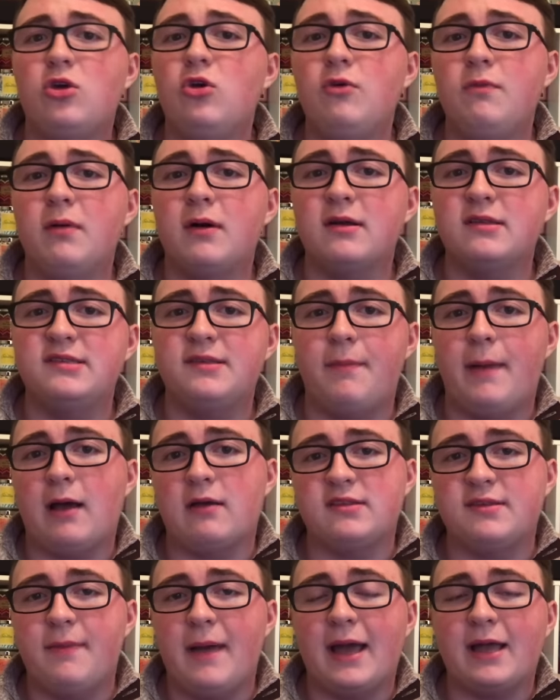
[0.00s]
coupons,
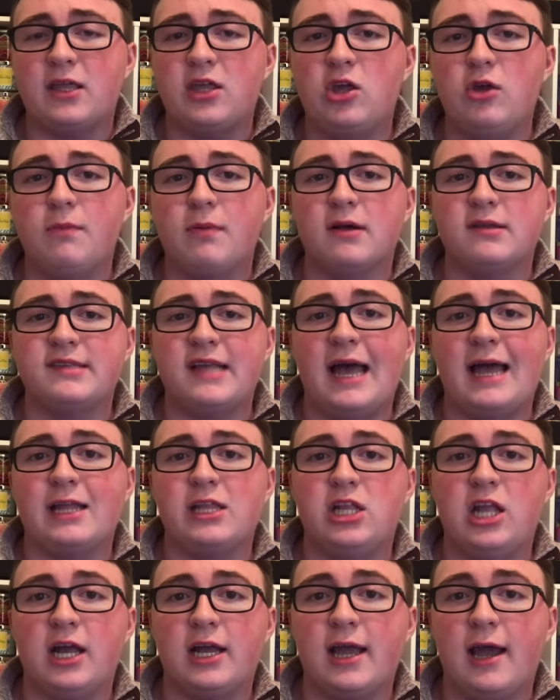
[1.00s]
bounce back coupons
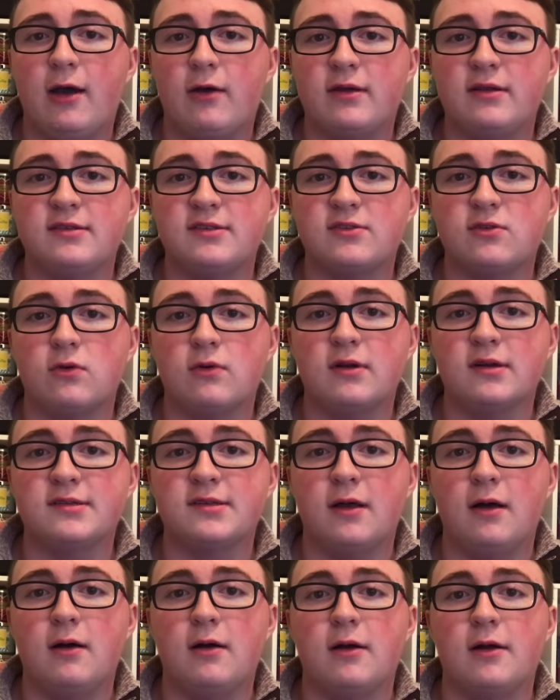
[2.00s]
at checkout in
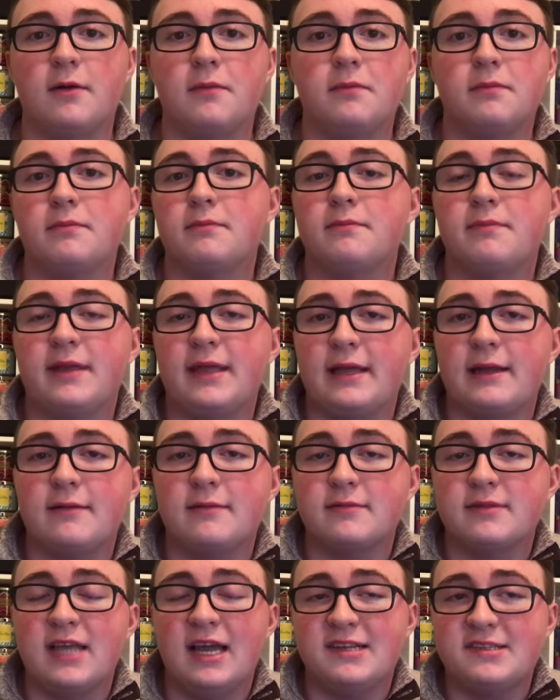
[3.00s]
stores are
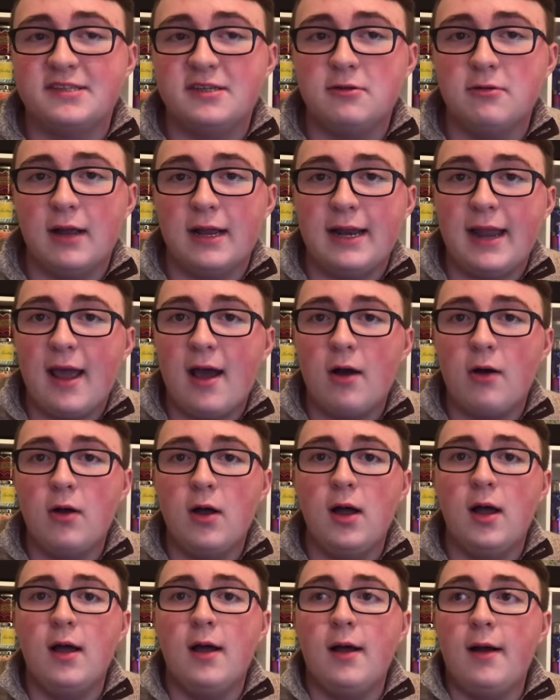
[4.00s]
being tested right now.
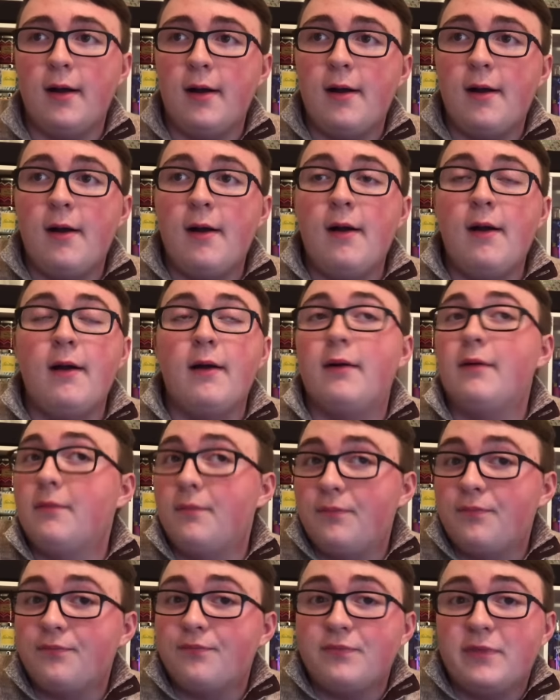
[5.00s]

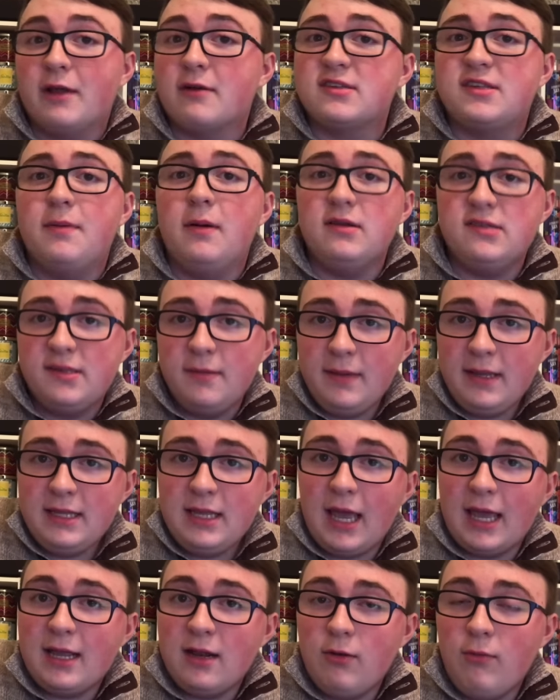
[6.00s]
They're supposed to be
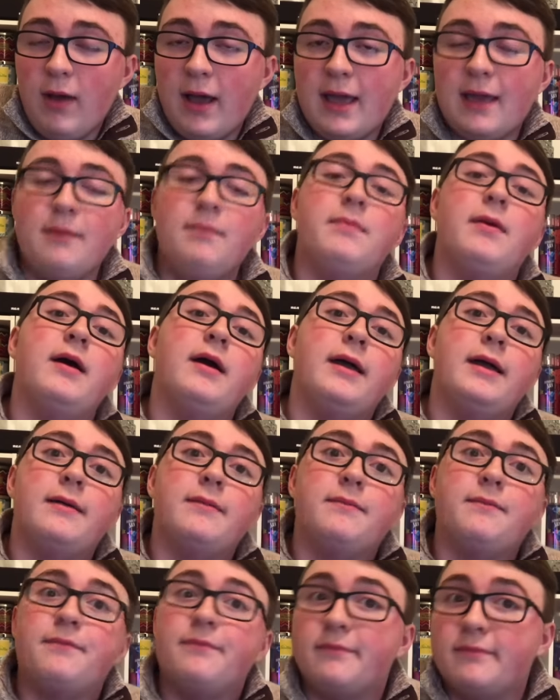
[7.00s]
taken away, but
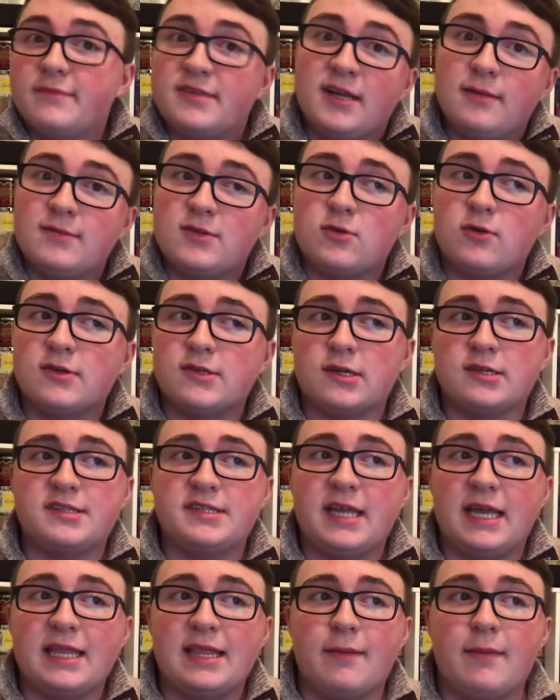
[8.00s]
some stores are
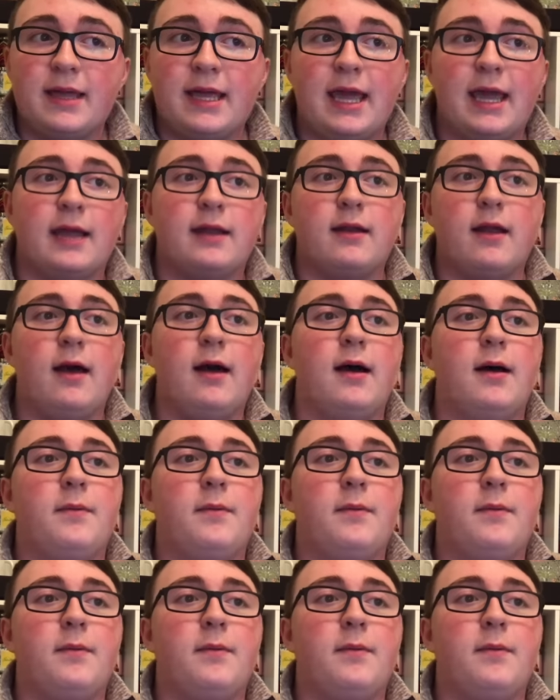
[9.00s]
seeing them again.